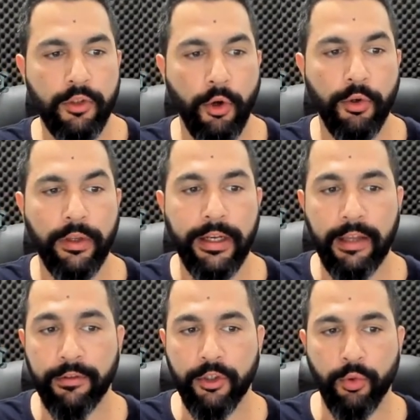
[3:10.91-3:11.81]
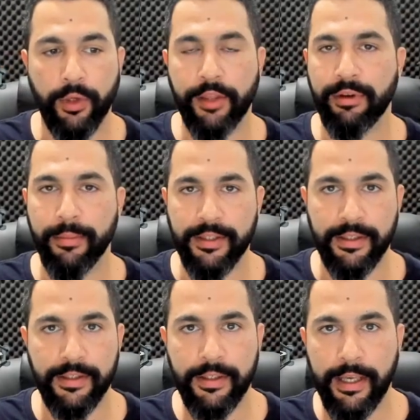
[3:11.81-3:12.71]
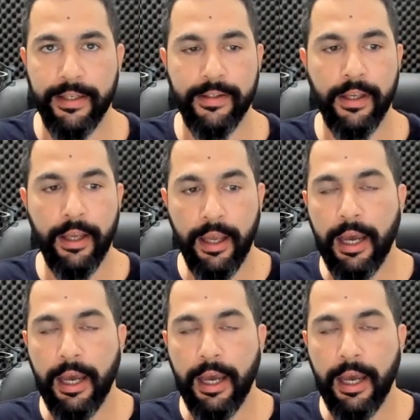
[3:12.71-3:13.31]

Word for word: total 11 to 23 business days.